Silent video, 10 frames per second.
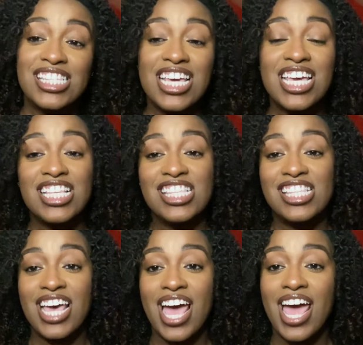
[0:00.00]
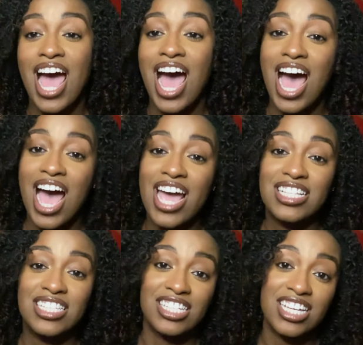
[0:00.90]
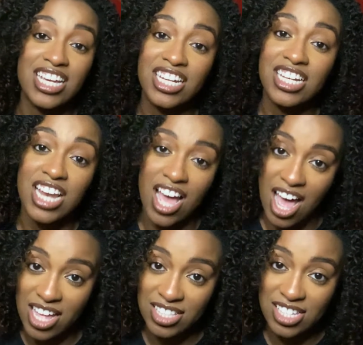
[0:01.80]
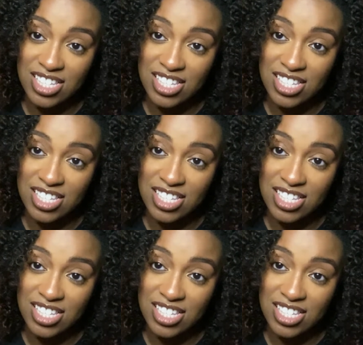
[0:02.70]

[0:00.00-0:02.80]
things that I did not.